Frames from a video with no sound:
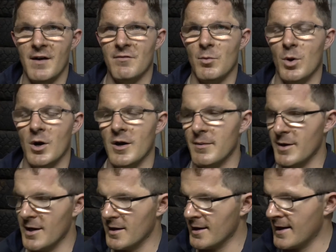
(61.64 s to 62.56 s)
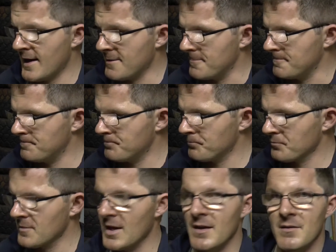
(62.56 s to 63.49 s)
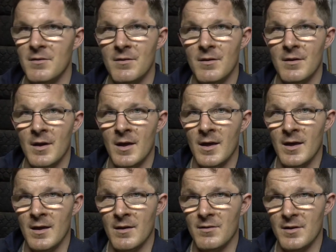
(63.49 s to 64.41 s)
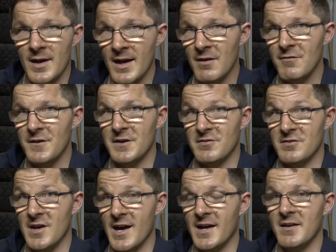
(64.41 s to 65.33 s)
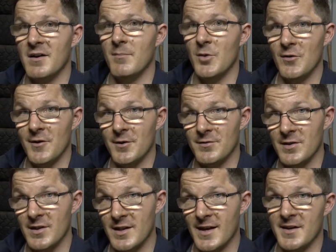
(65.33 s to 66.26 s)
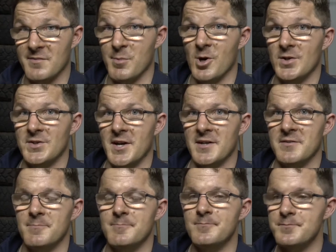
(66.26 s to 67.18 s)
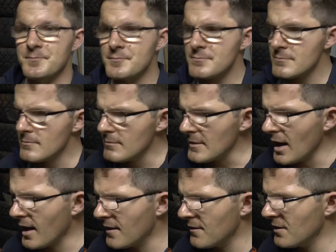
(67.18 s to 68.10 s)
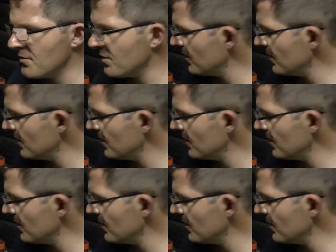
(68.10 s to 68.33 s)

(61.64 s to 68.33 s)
have to worry about it again. So now I've finished that, I'm moving on to the next project. And this